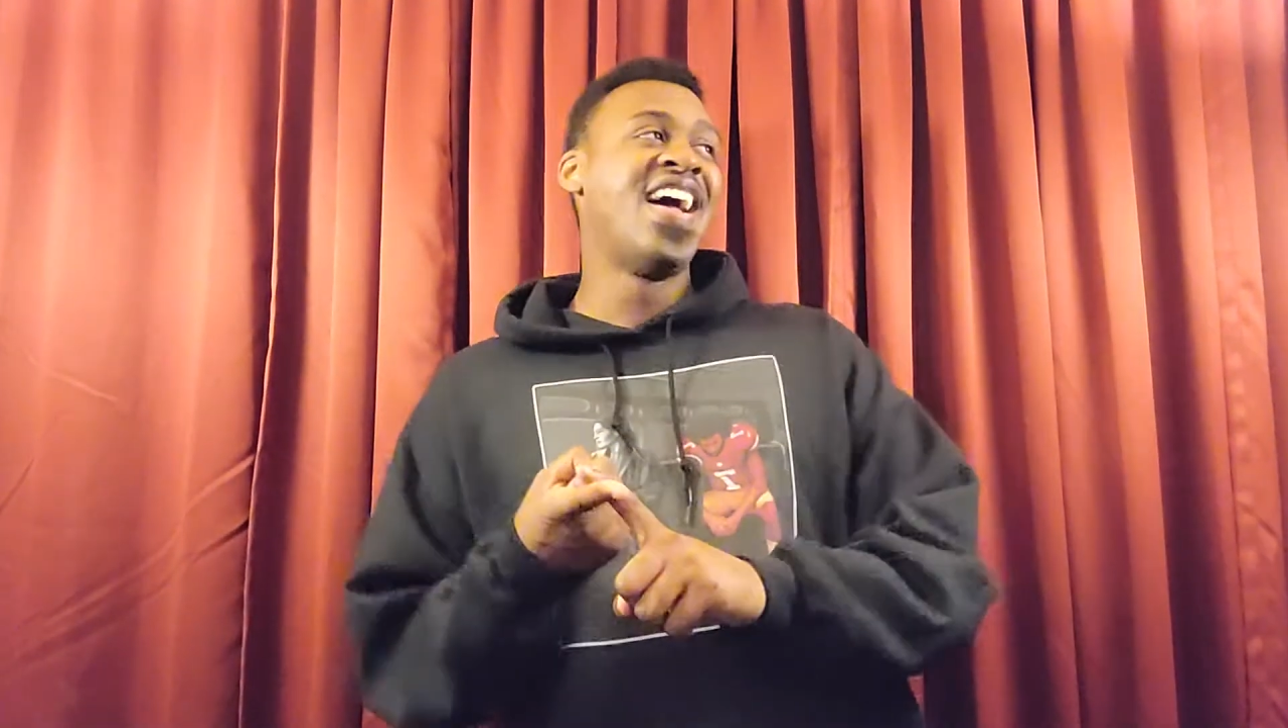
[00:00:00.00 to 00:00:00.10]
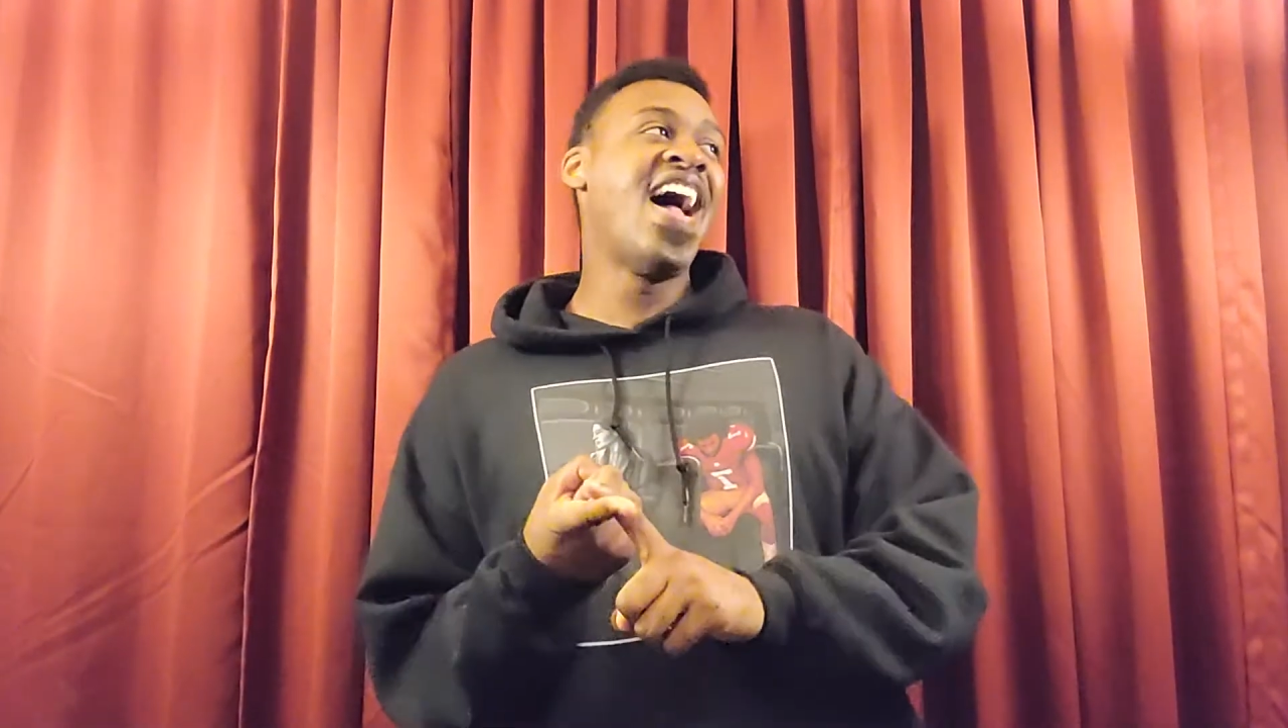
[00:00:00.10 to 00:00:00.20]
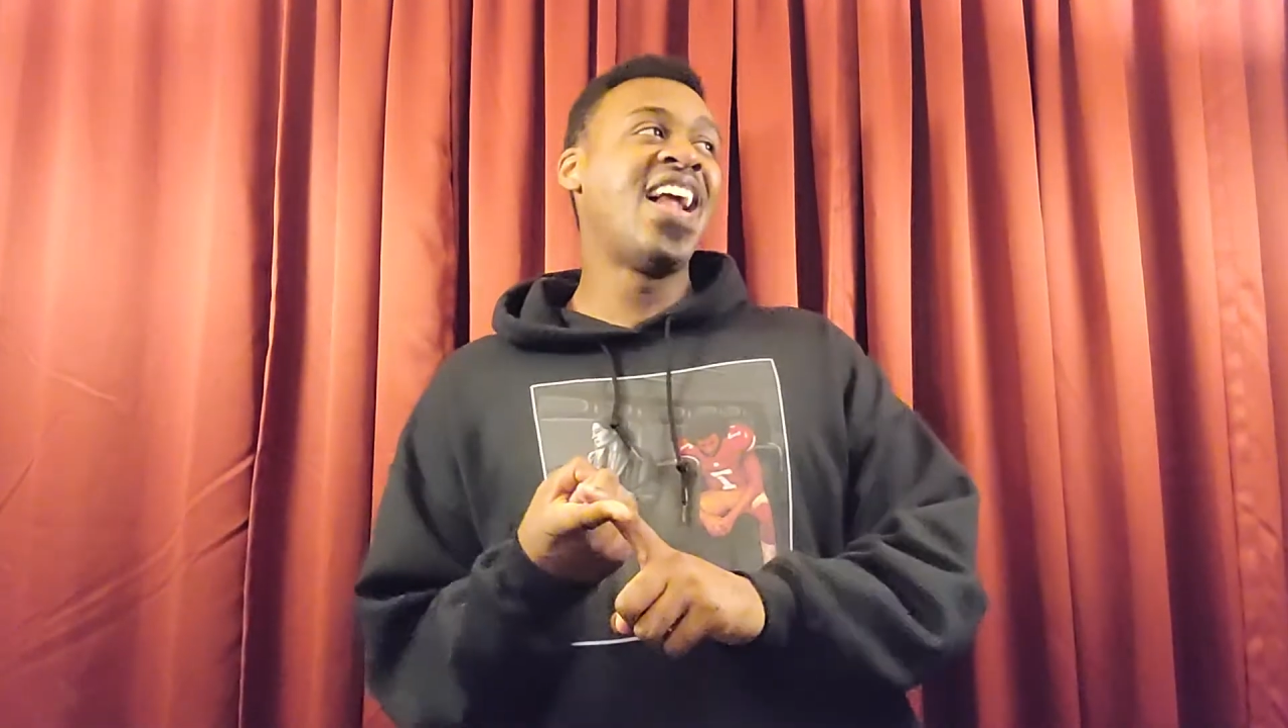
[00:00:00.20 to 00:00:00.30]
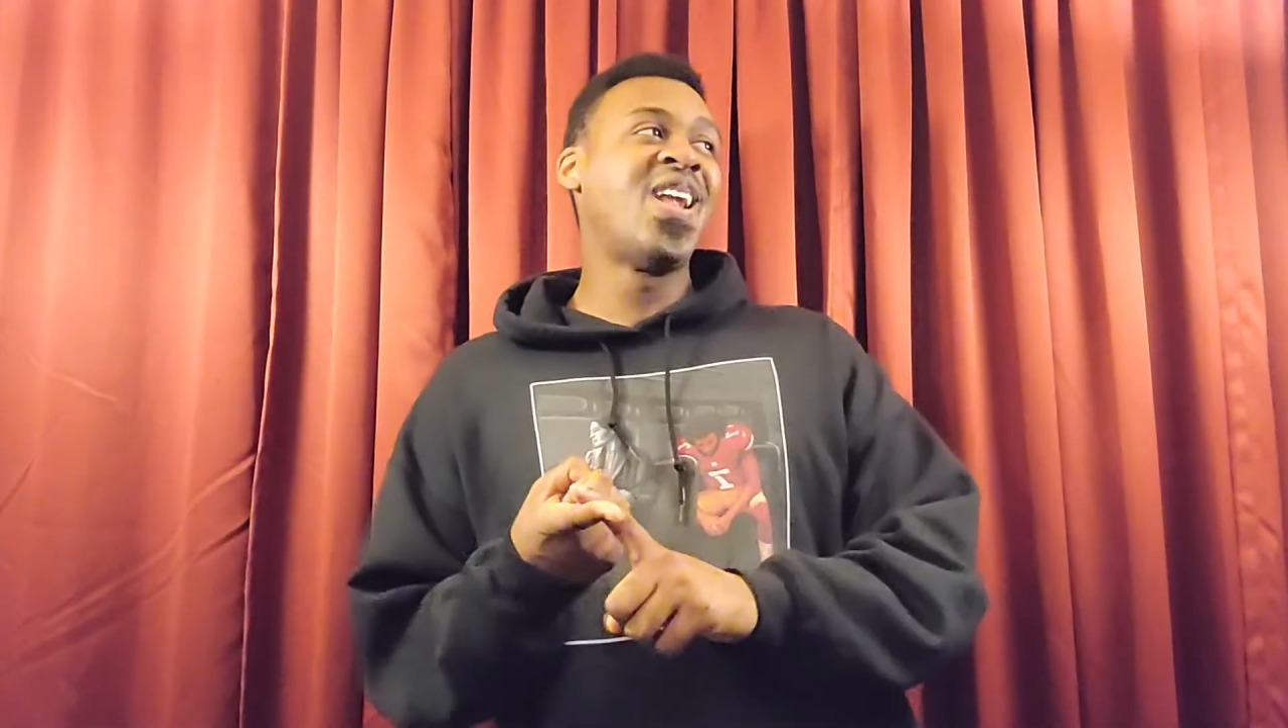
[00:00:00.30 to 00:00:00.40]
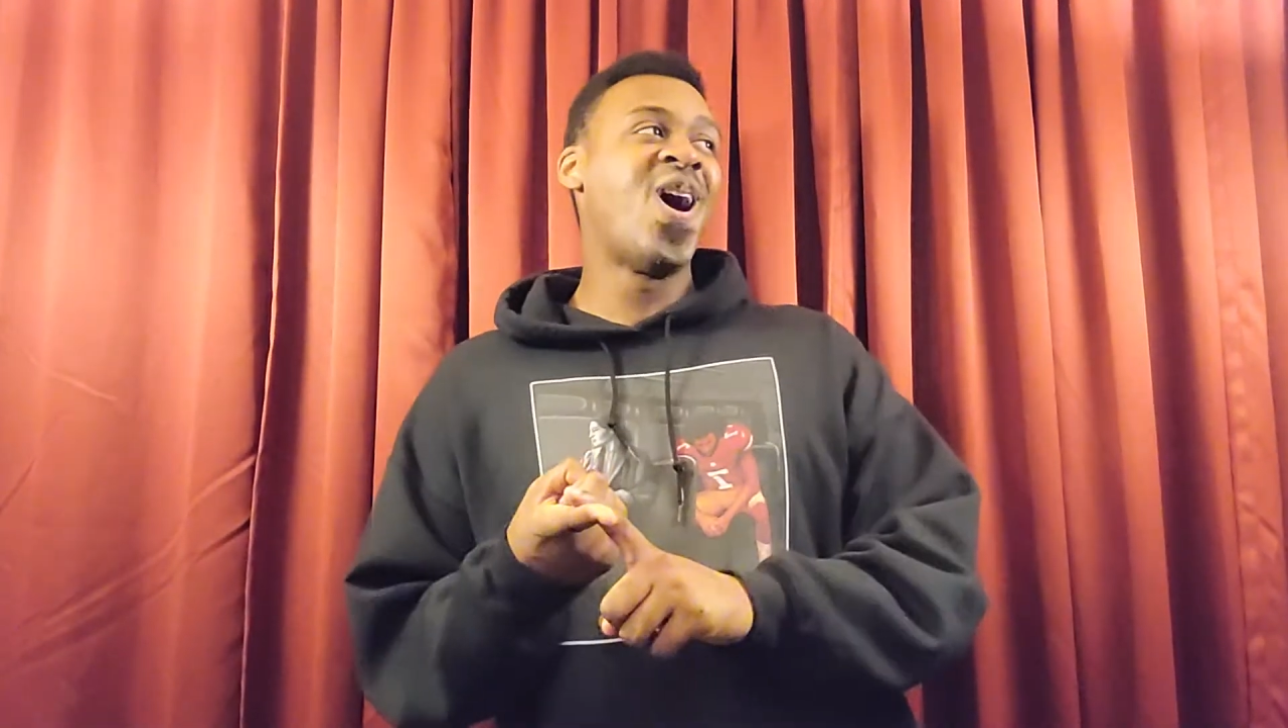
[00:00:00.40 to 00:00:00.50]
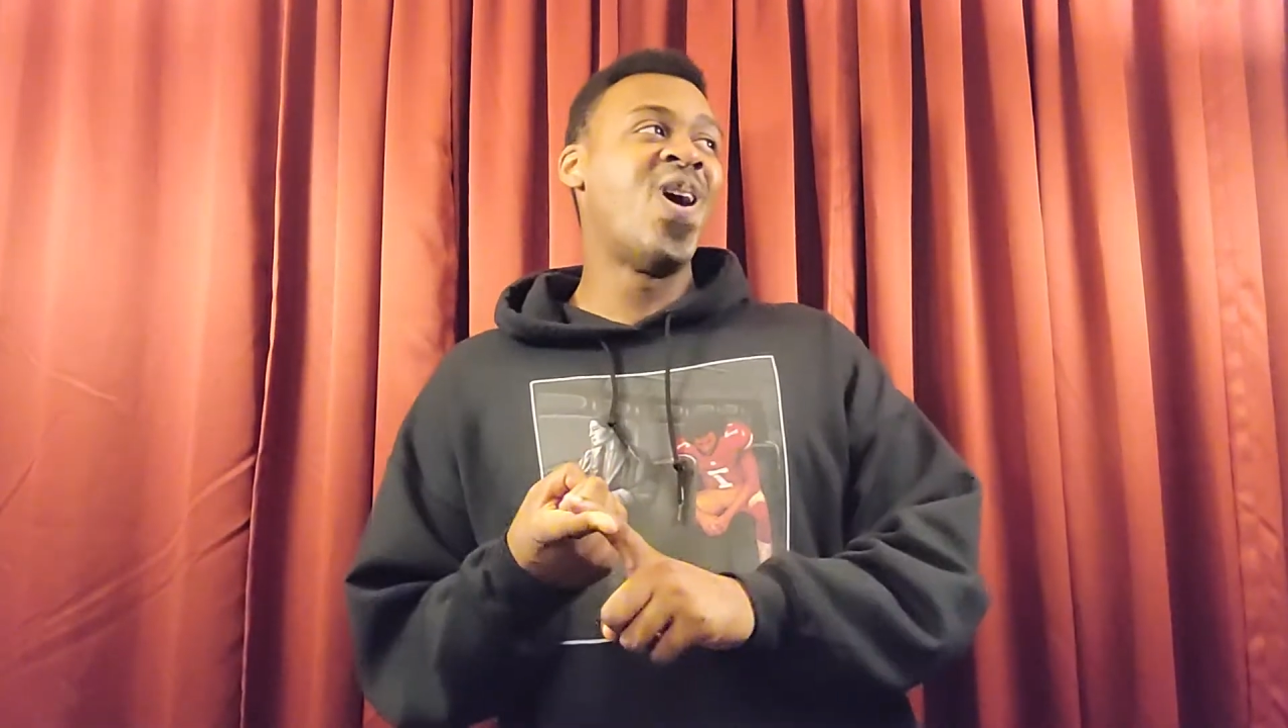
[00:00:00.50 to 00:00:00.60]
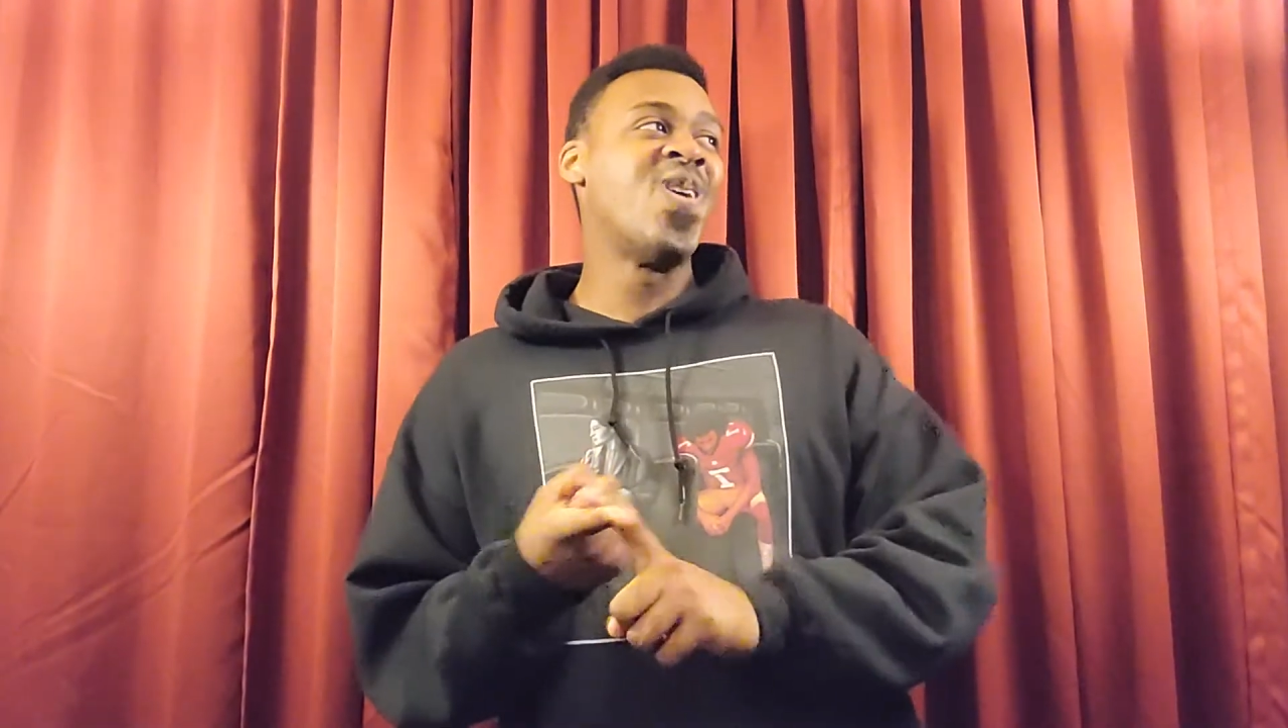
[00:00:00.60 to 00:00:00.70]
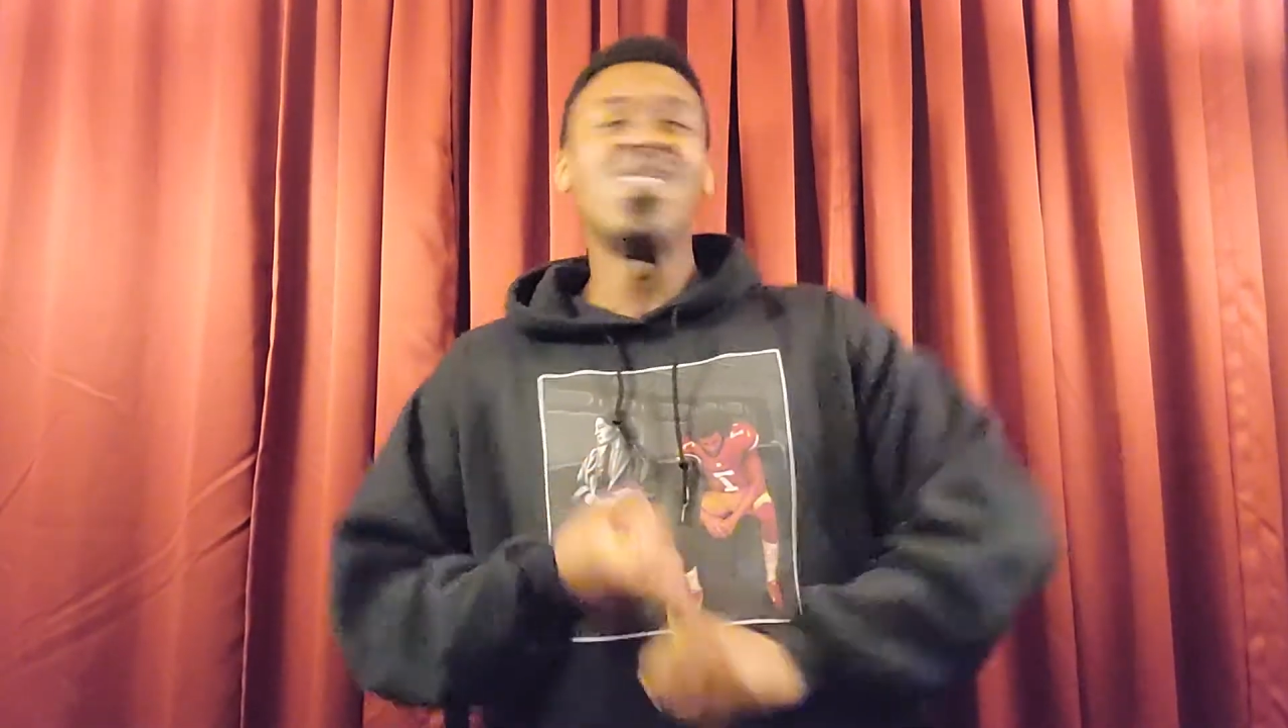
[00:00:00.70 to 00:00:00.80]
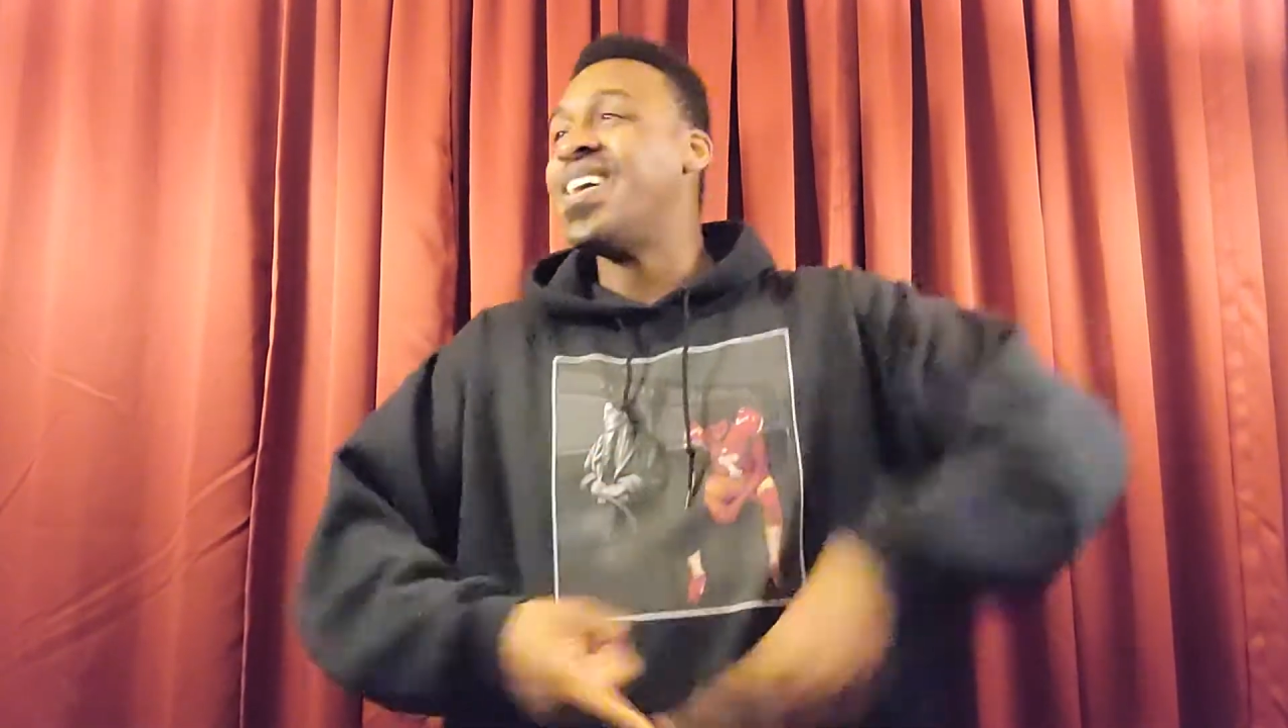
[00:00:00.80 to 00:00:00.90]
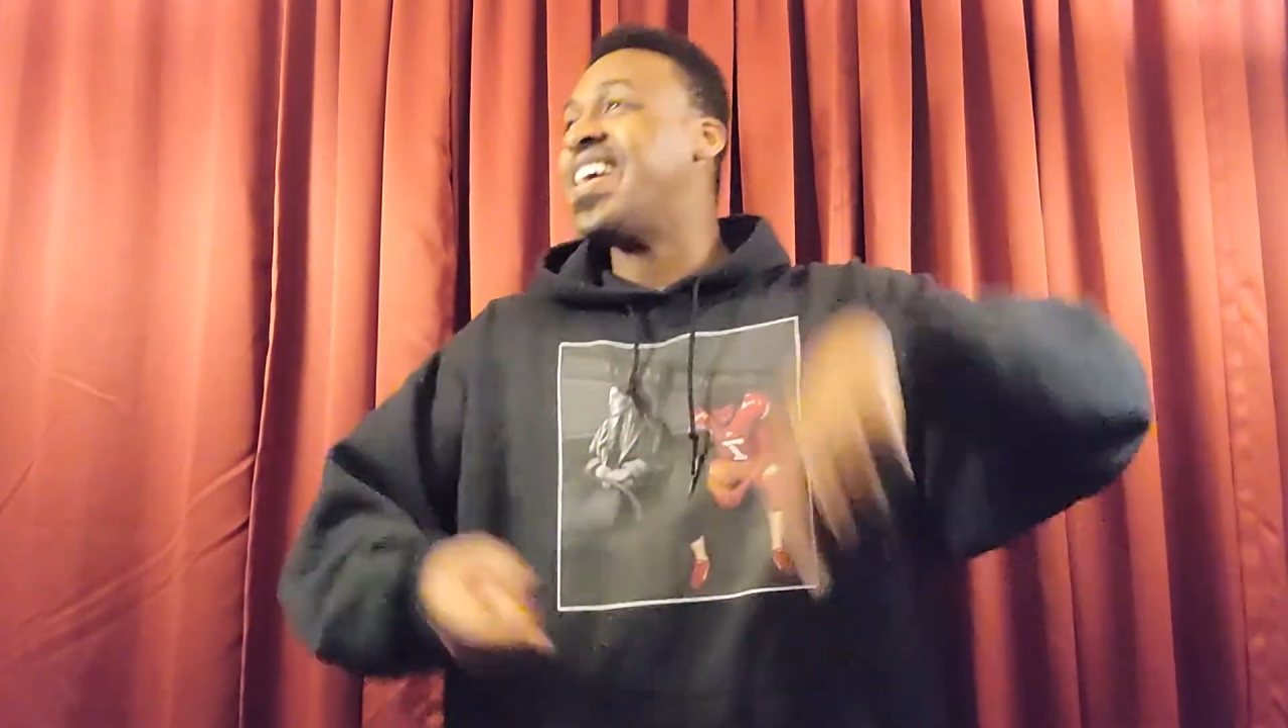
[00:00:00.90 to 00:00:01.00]

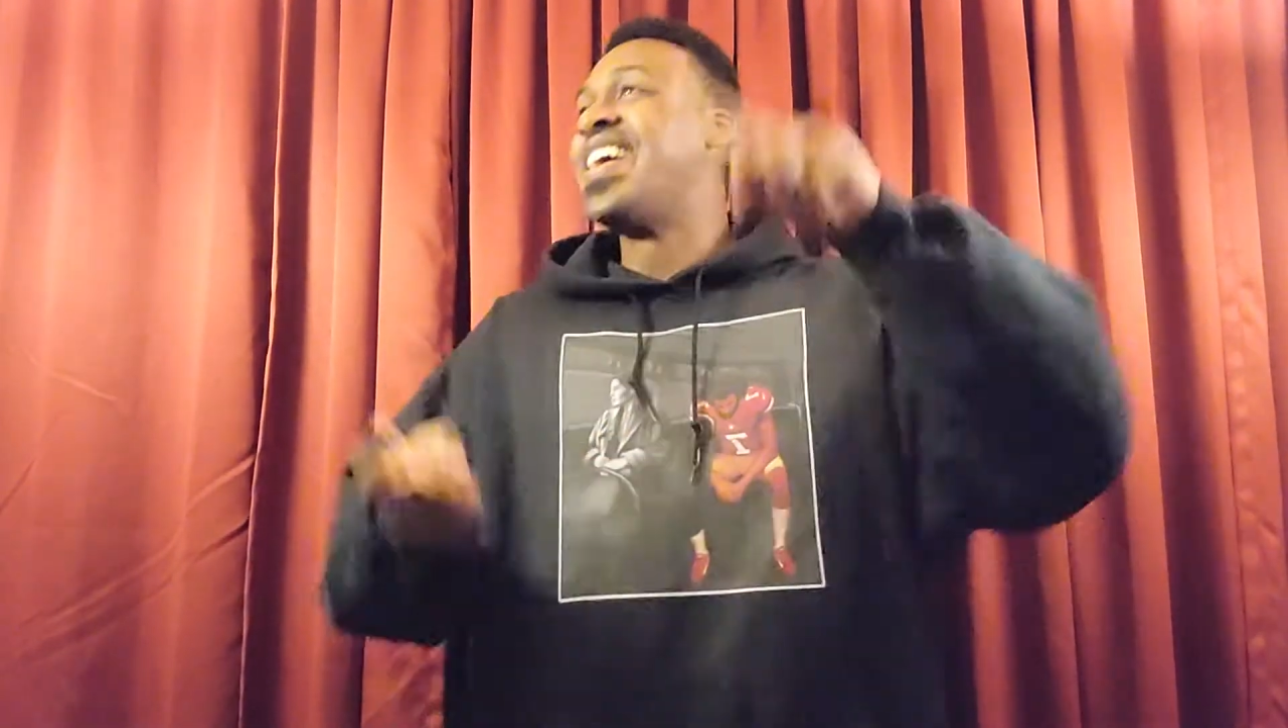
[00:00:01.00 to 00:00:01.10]
Hello,